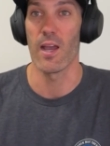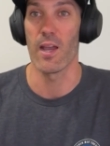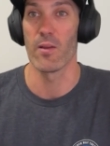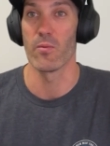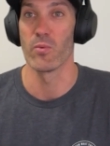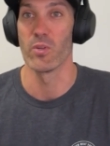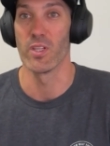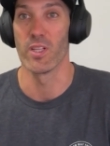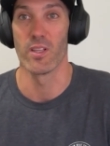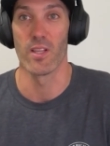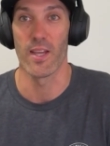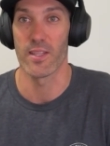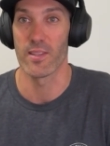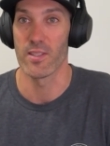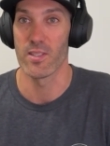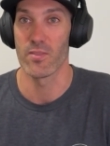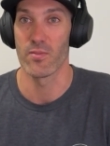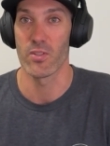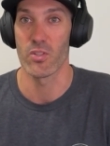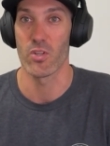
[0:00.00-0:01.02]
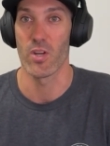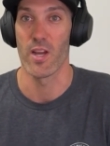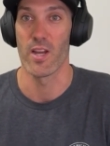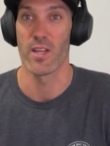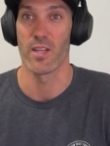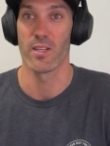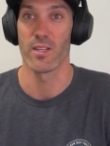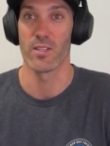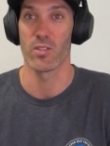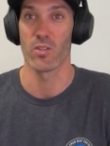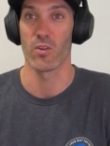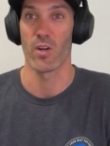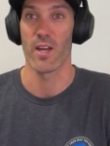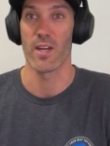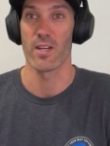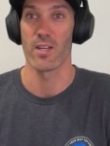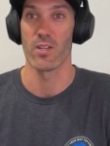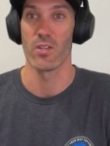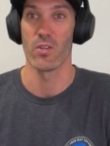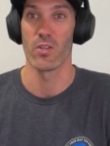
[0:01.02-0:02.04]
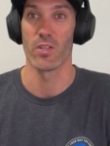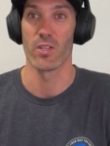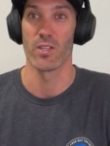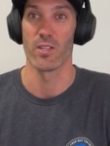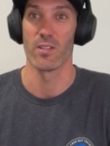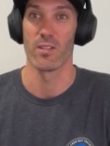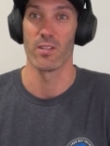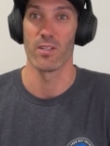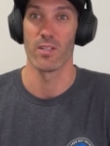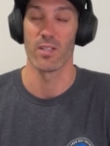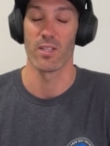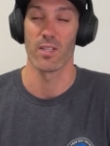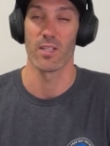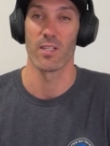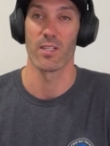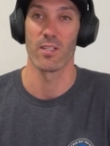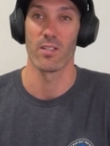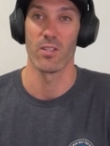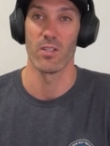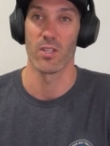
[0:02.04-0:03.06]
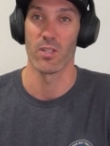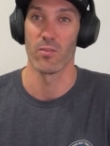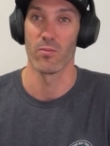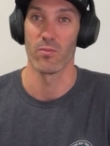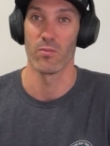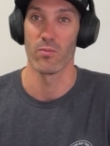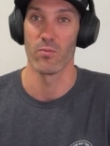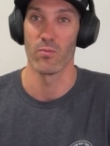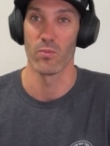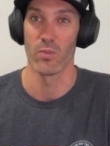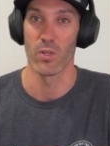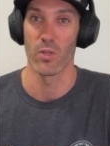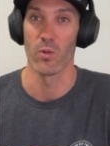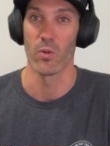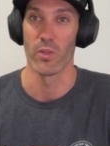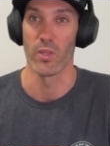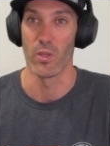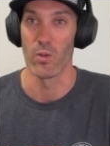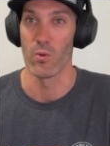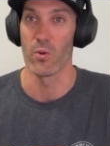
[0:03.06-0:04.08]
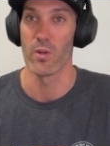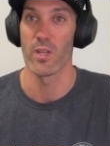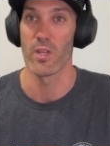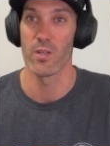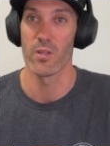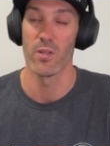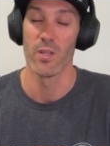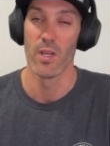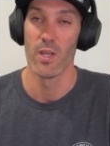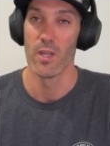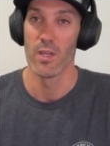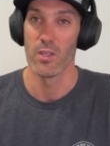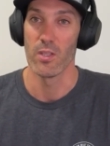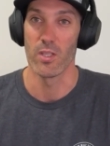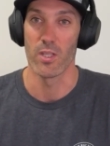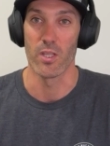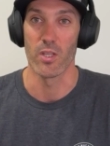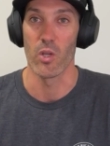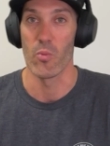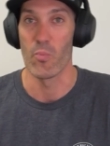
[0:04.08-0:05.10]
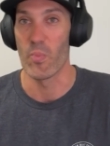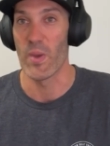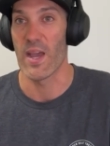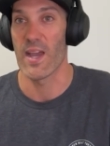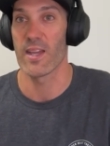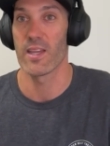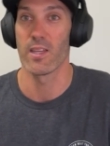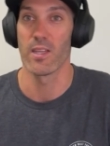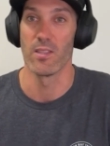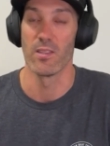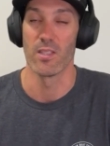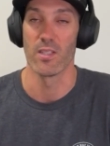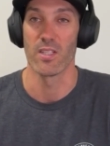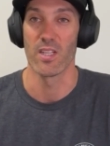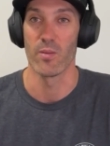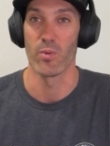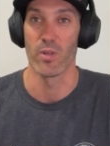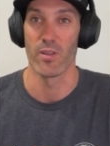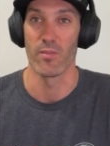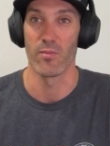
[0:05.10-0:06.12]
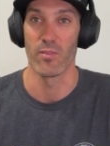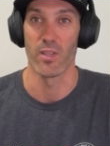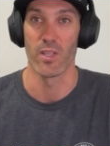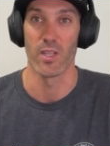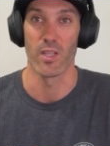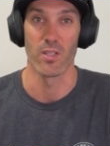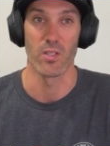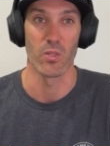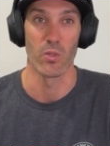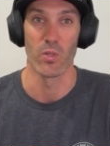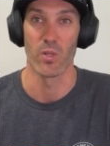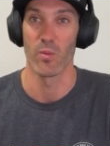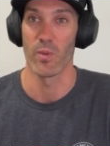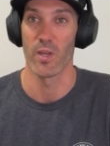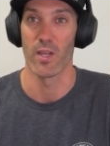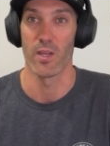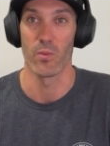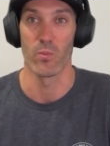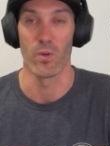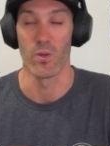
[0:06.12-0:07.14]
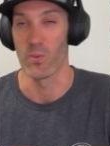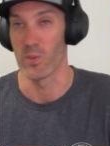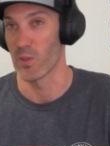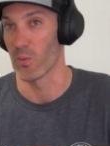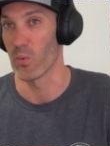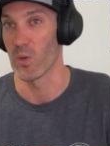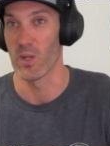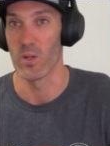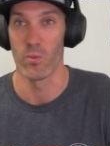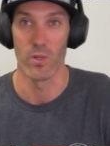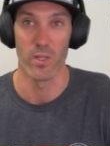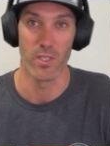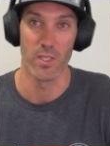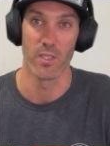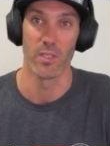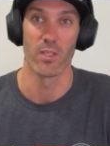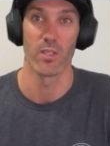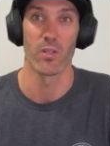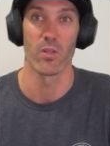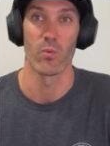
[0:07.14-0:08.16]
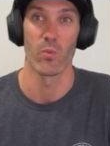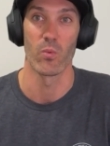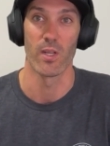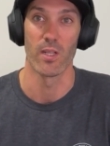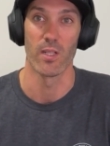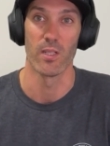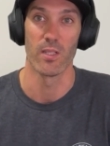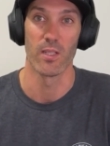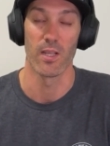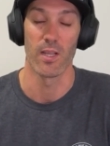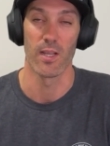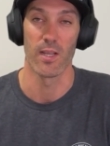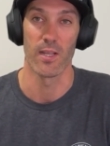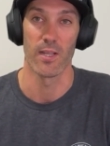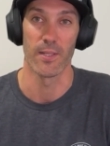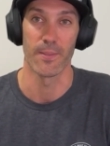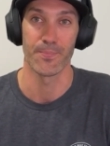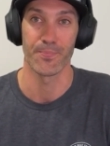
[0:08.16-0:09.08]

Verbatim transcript: really like this for training. It's great. You can record the audio. You can go back in the debriefing and talk about what went well, what didn't go well.